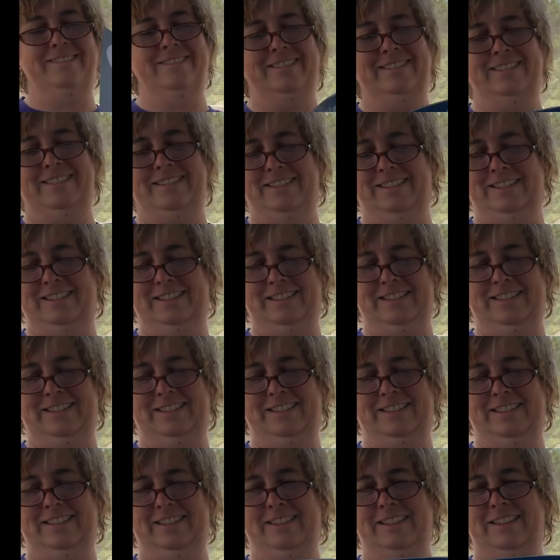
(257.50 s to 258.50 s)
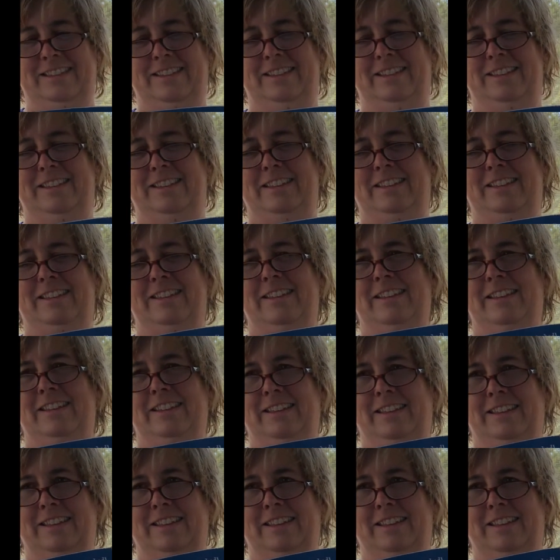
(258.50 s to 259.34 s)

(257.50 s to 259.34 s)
Nobody speaks.